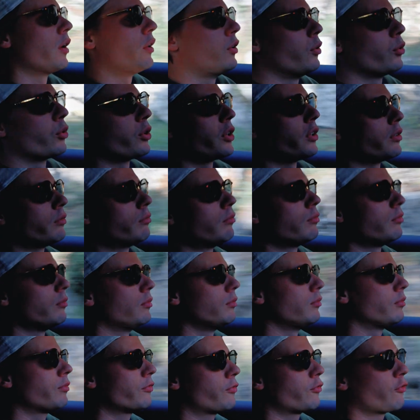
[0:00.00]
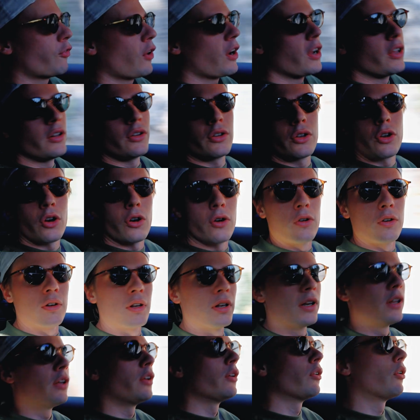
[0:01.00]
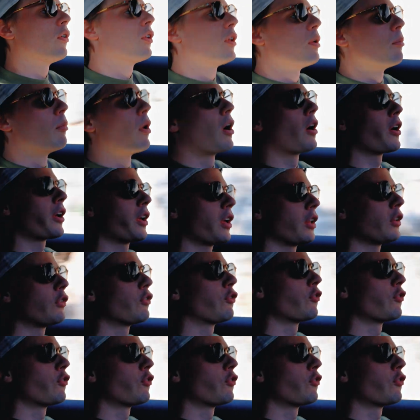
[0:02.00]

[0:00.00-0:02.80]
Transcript: you could find currently on the market